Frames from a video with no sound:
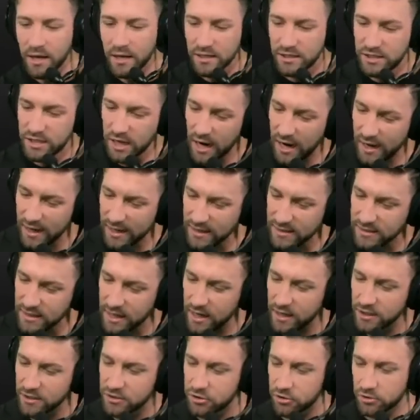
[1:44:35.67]
Johnny
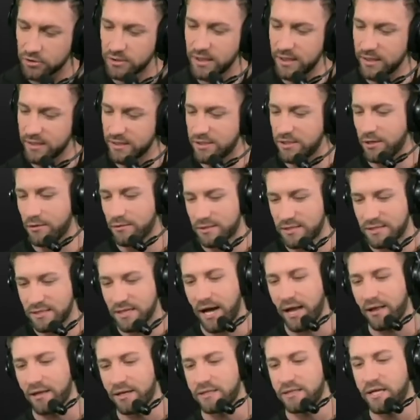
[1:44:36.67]
Danger, Dick So
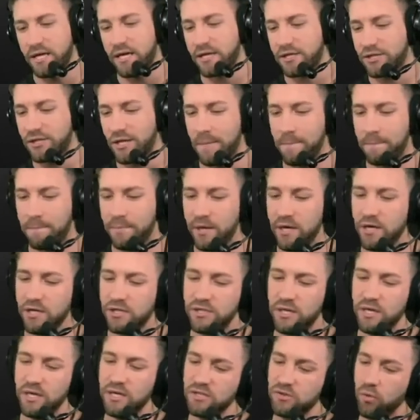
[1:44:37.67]
Solid Dixon,
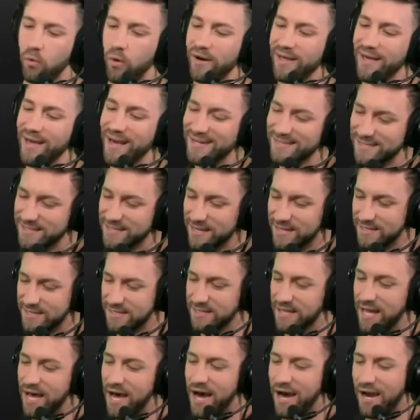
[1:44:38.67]

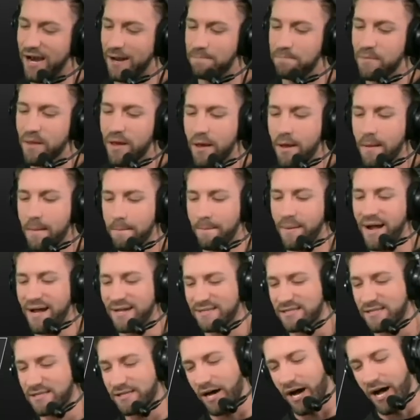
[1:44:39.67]
PG2869, Matt
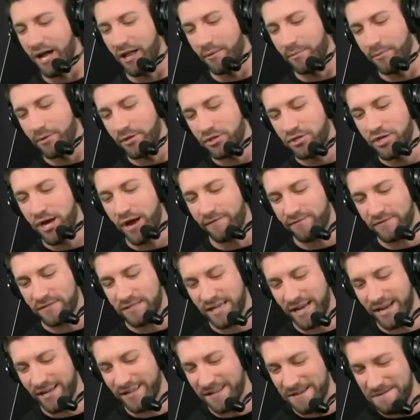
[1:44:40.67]
Solomon, Jeff
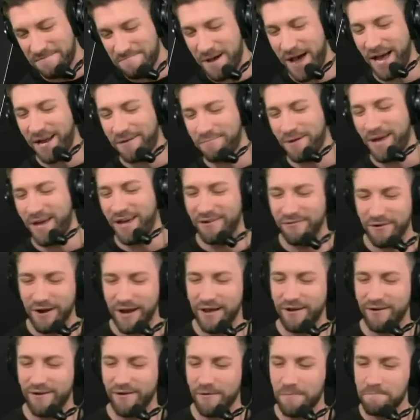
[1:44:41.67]
Stanley, Madman
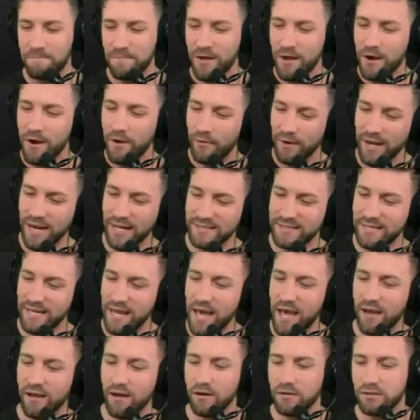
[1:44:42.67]
Raider. We got
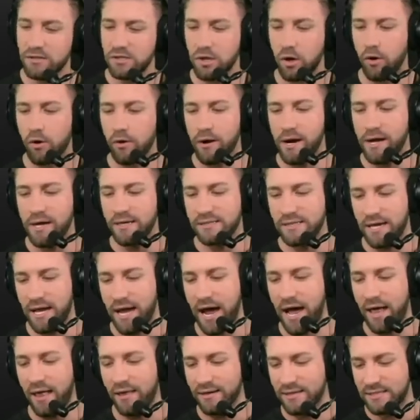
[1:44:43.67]
Diego Torres,
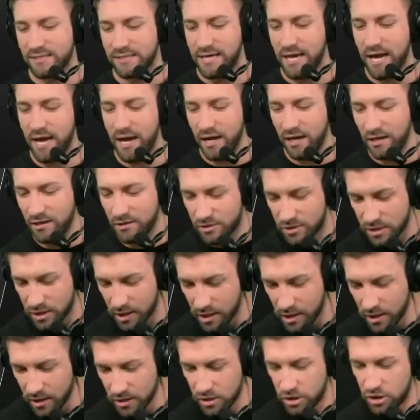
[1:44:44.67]
Alex Cage,
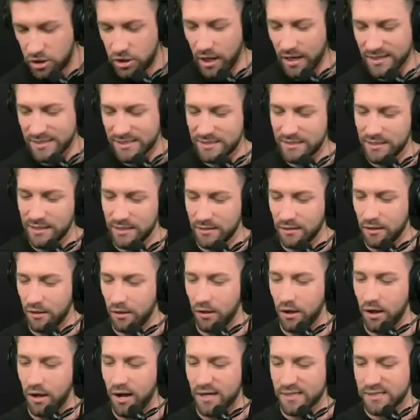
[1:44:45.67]
Justin
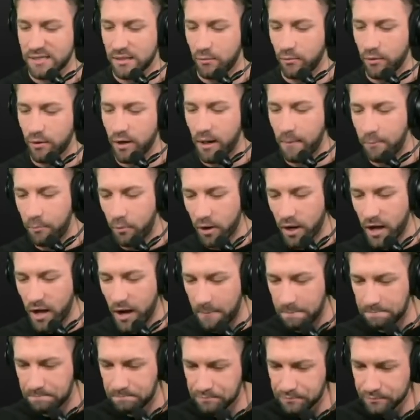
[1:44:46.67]
Lawson. What up? What
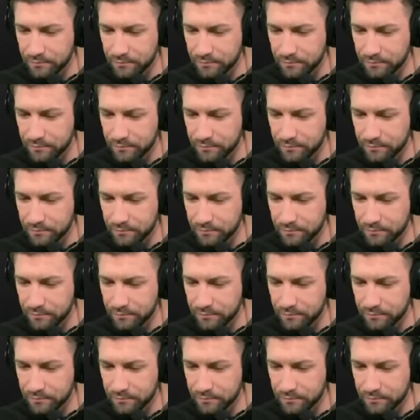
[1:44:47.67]
up?